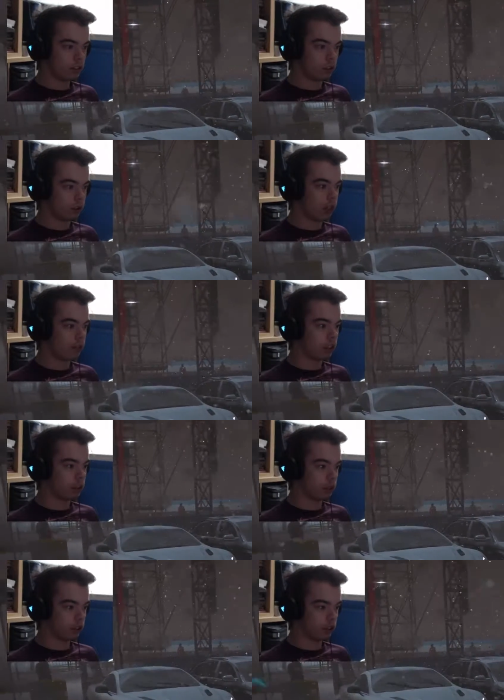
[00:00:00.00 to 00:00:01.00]
No drivetrain
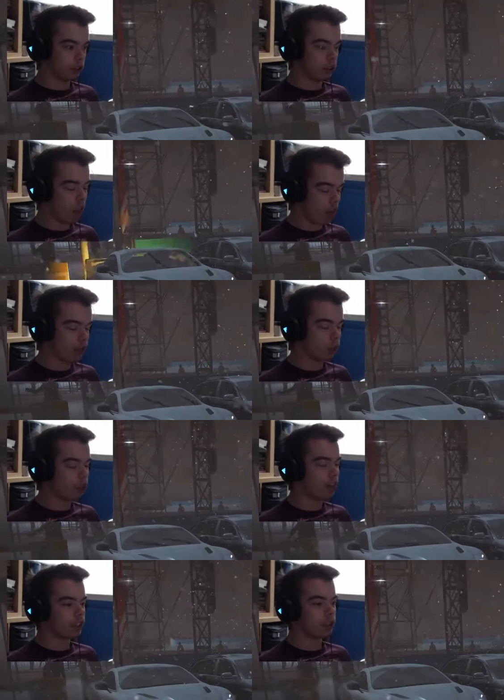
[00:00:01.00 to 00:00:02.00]
switch. No, uh, no
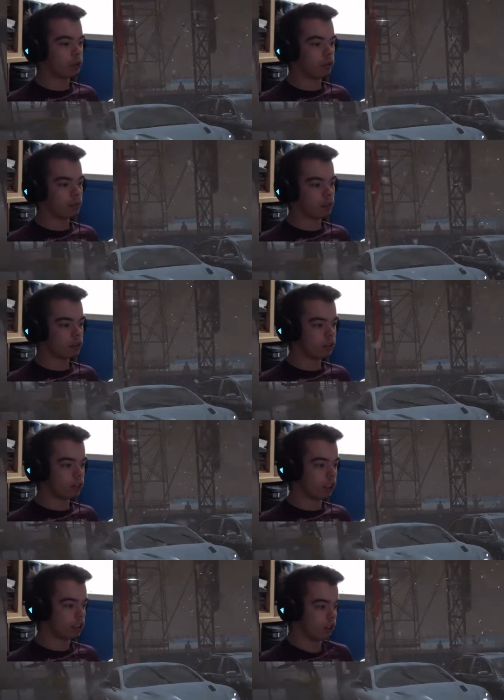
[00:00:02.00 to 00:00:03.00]
drivetrain swaps.
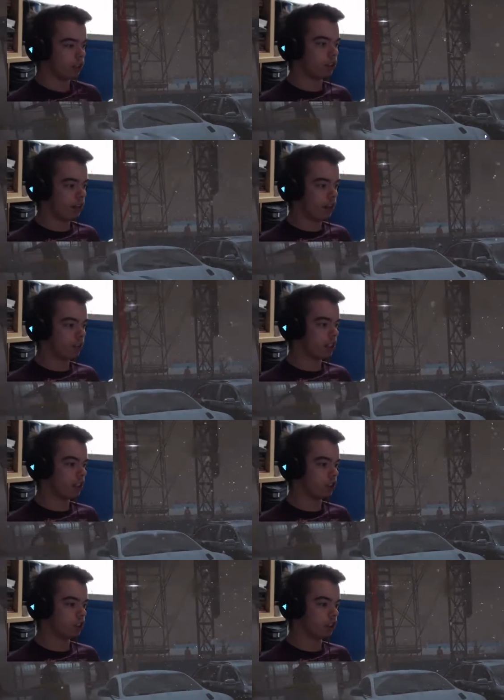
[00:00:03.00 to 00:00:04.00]
That's the everything
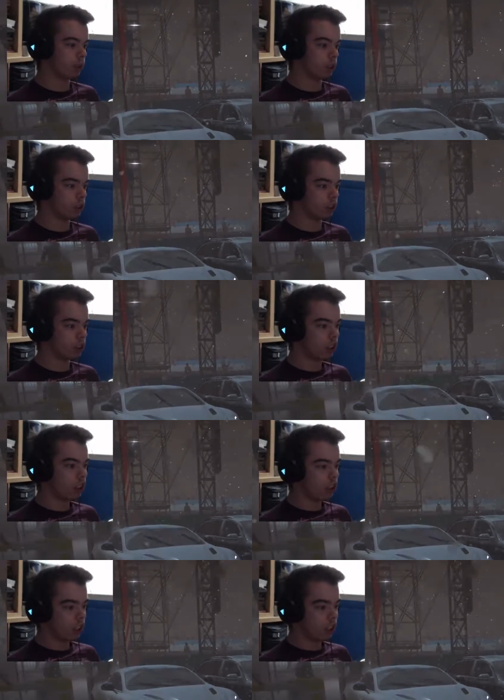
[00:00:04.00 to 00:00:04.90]
else is limitless. Swaps.